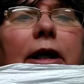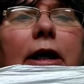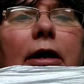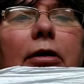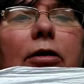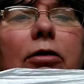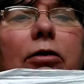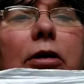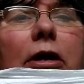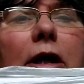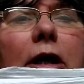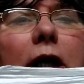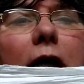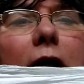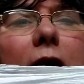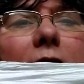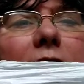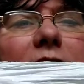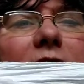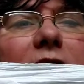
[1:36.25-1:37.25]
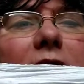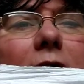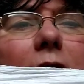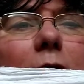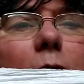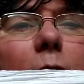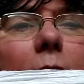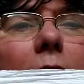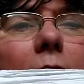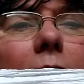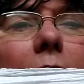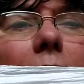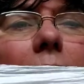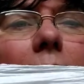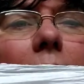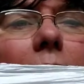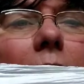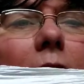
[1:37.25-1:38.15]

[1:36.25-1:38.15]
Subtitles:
Now you can kind of see where